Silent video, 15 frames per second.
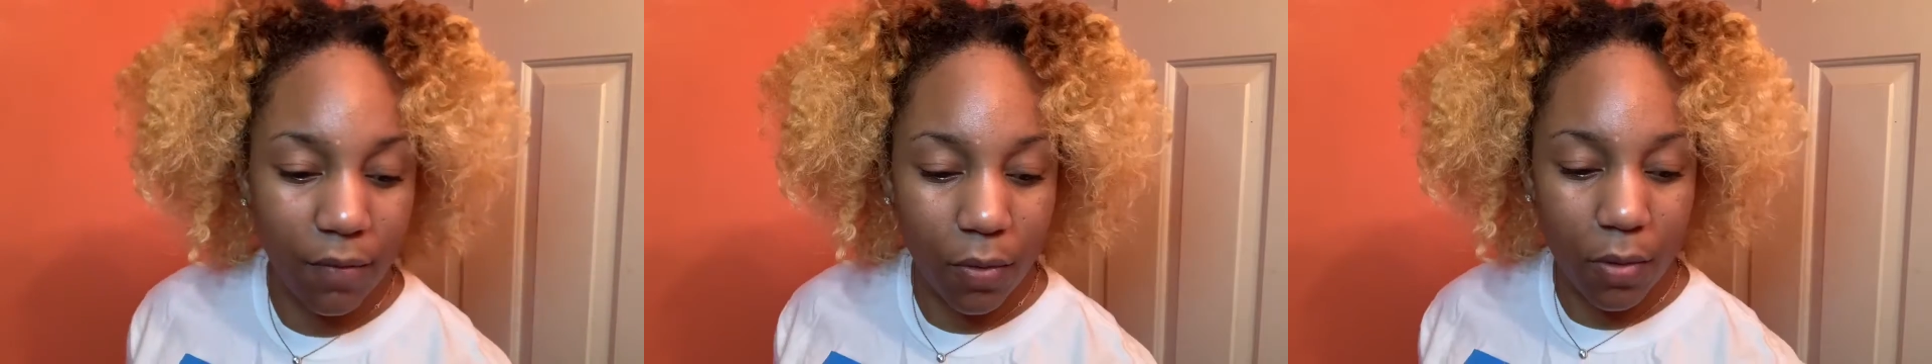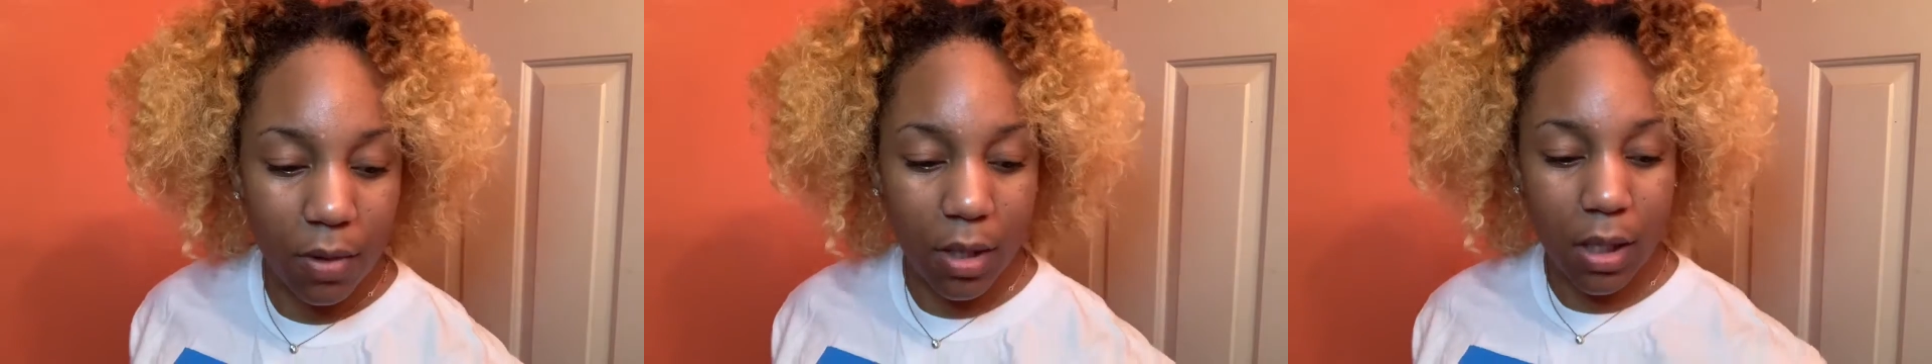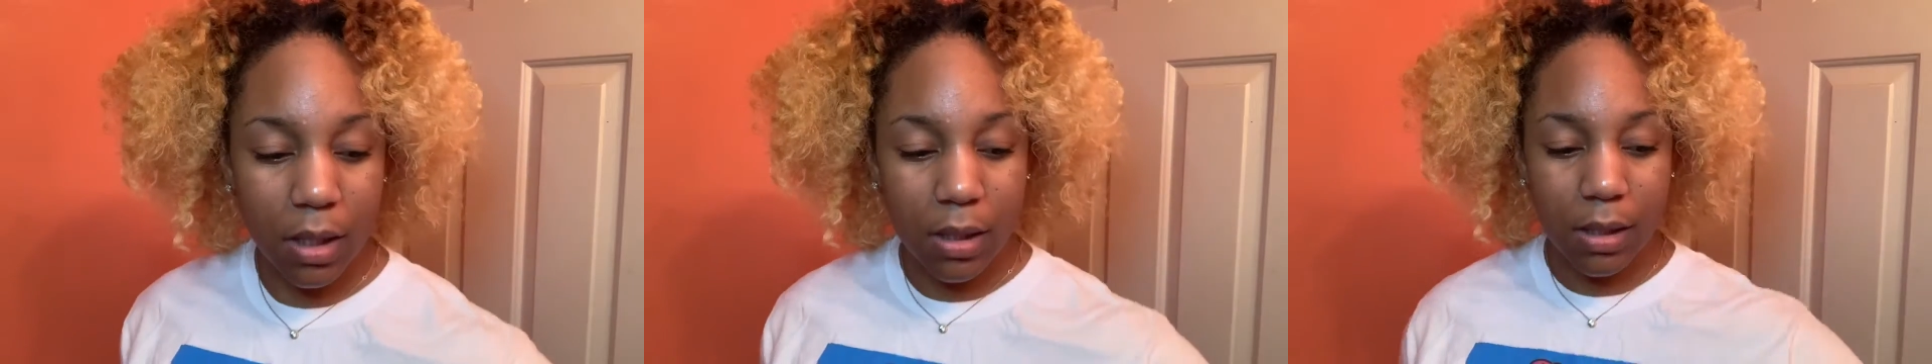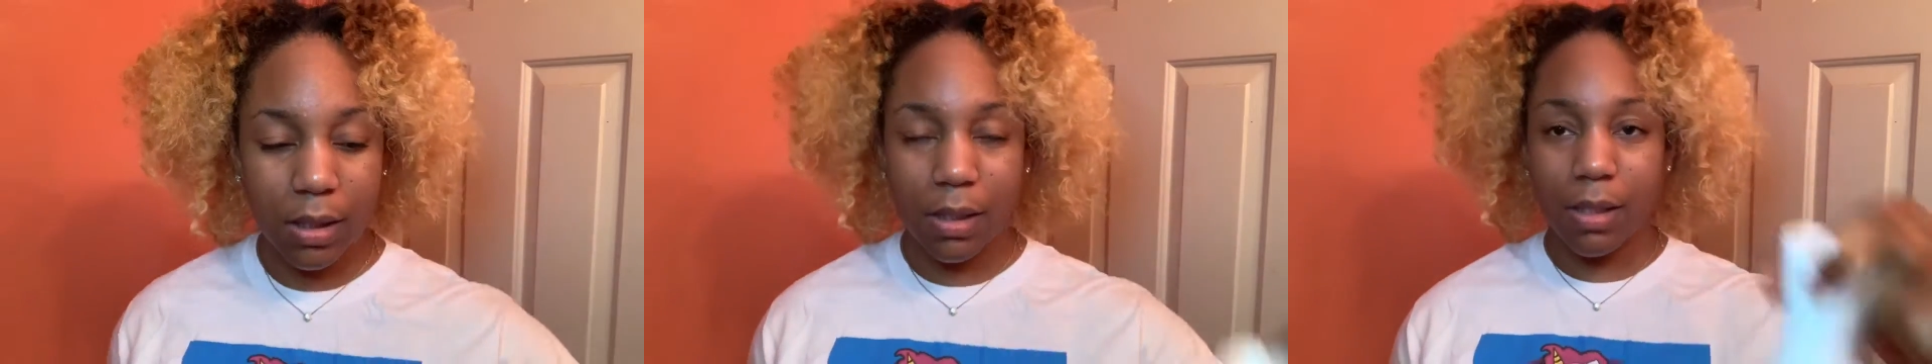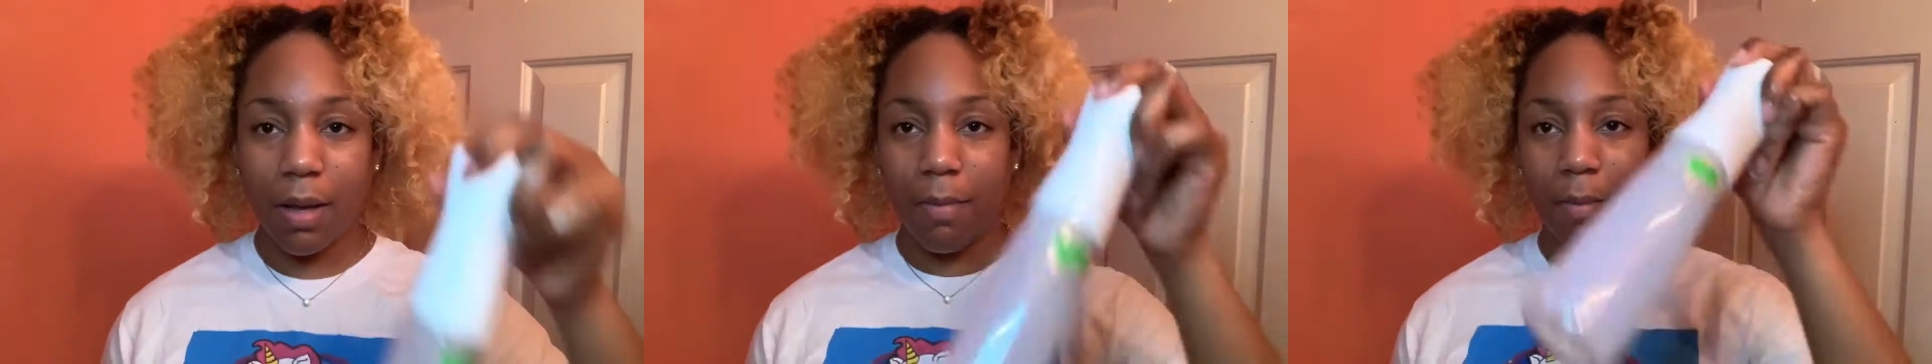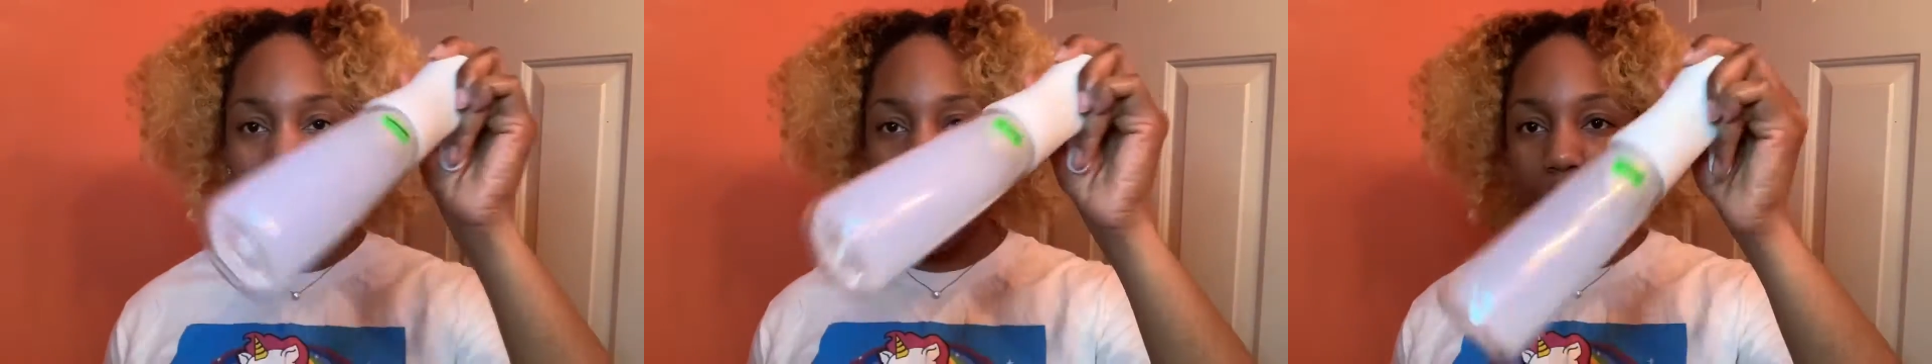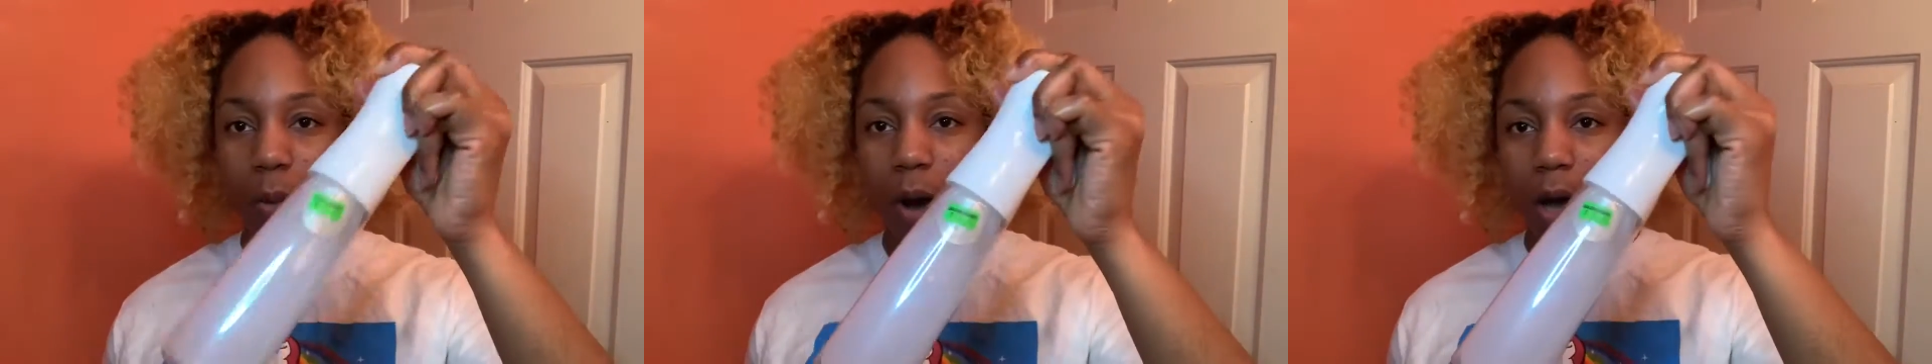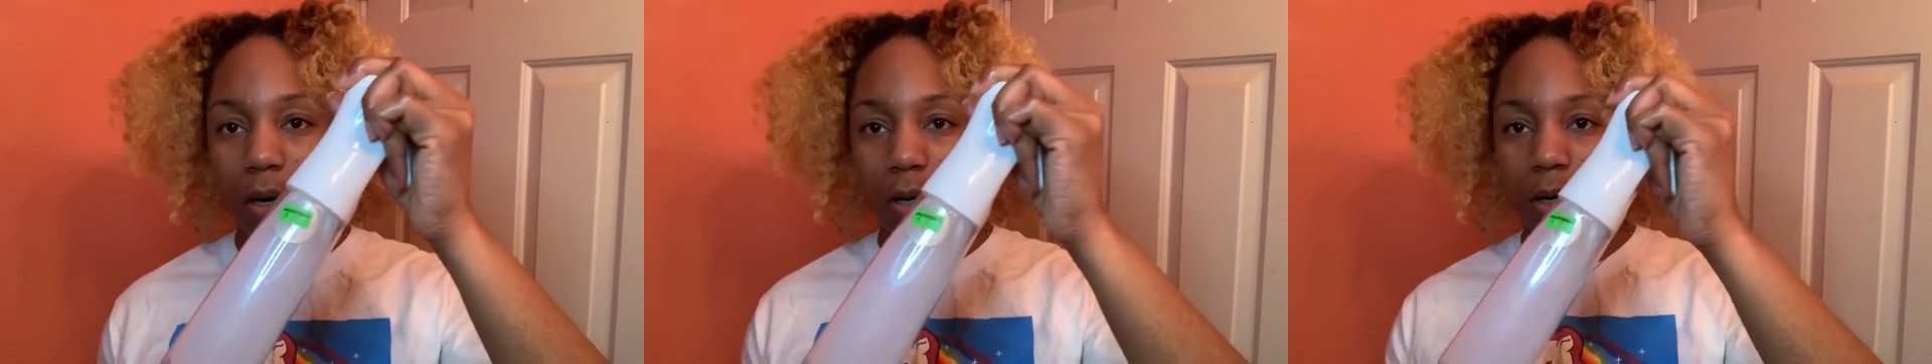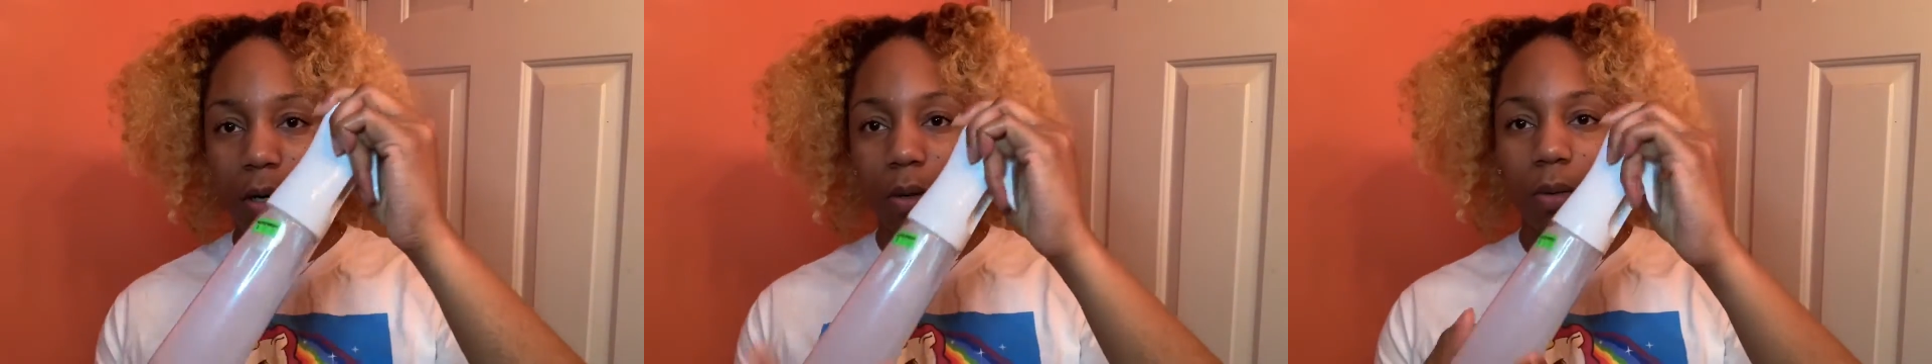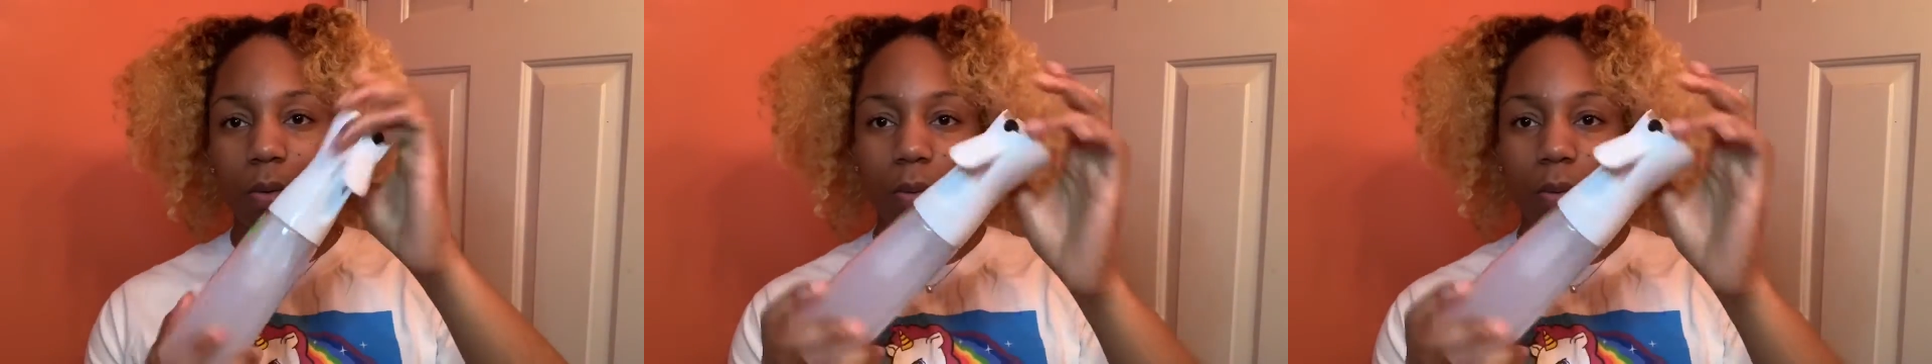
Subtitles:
course my water